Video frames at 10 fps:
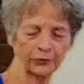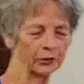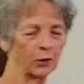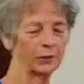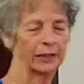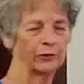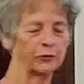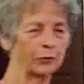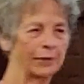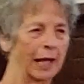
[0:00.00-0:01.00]
You don't need to
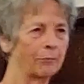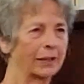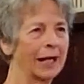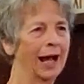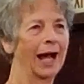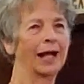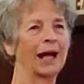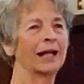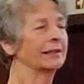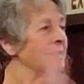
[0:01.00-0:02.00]
do that, but I,
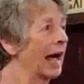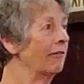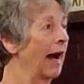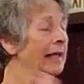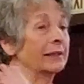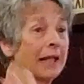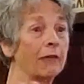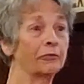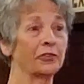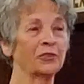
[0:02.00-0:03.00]
I love, I
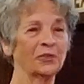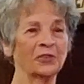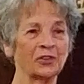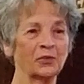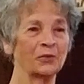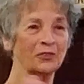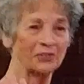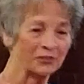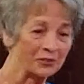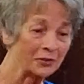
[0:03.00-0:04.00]
love to, to,
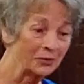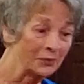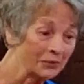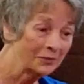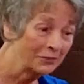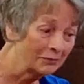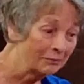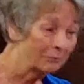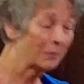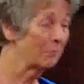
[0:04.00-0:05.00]
to
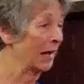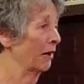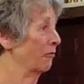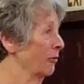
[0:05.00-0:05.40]
prepare